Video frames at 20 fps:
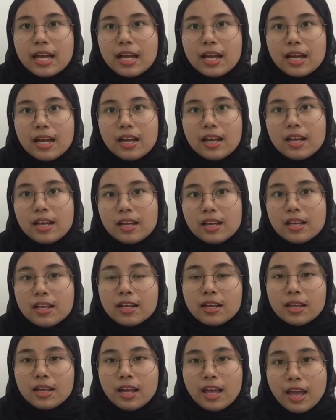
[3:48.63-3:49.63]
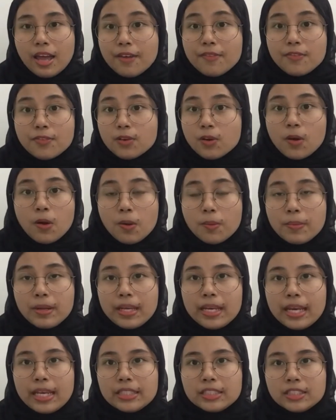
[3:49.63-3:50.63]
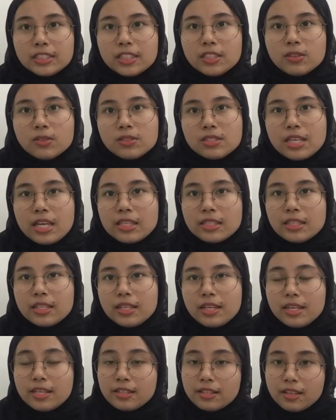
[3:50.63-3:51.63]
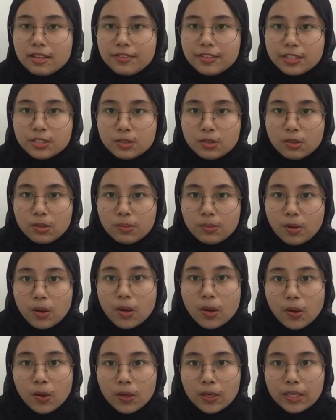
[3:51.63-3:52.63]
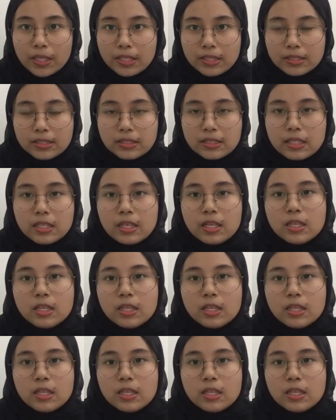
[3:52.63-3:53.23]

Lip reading: have no obligation to settle the interest to the bondholders.